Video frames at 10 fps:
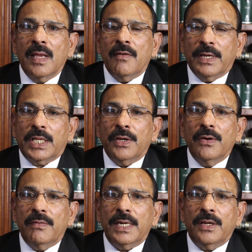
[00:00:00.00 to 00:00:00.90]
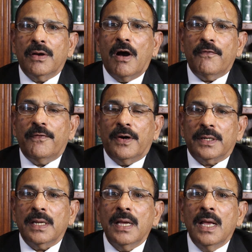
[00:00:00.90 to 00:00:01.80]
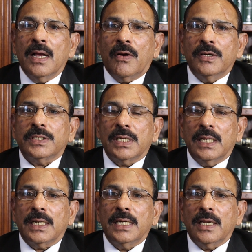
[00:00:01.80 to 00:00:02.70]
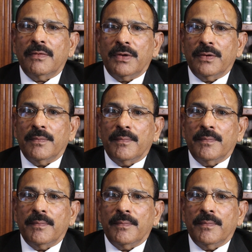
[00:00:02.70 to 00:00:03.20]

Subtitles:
with you when you go for consular interview.